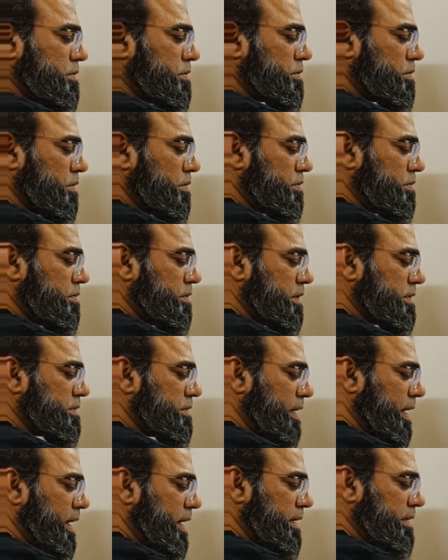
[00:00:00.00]
so this
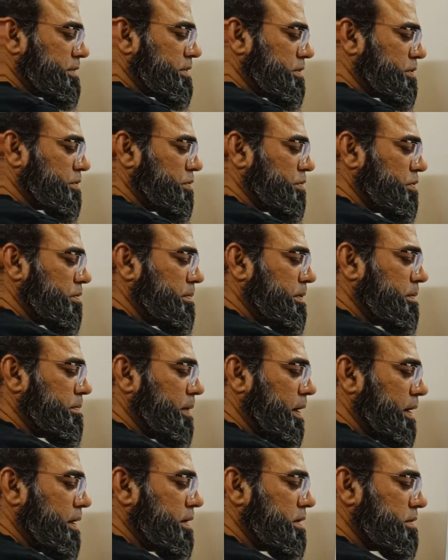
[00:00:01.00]
x is going to be
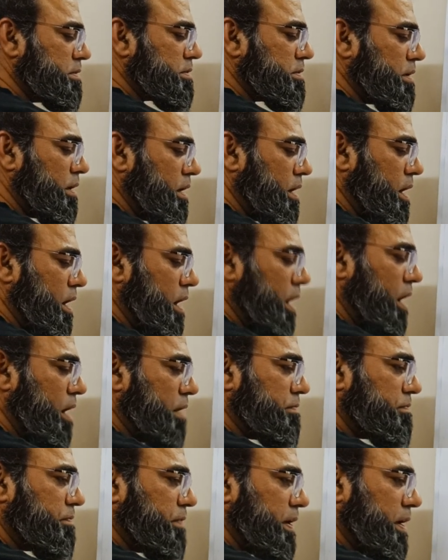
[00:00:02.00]
minus
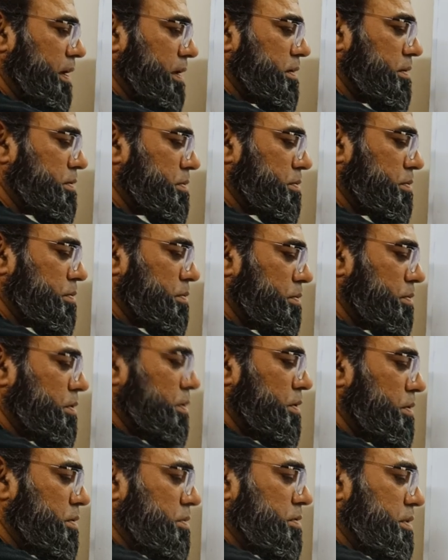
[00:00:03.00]
half into
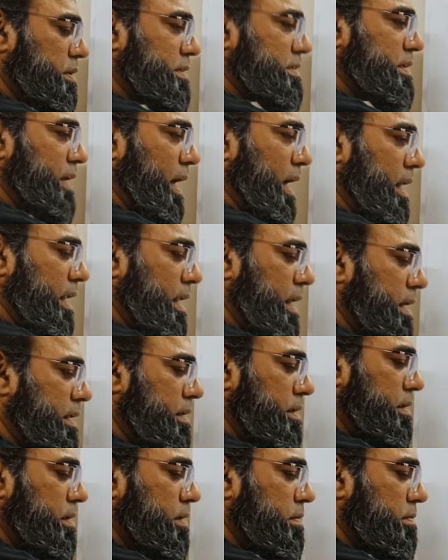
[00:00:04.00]
this ln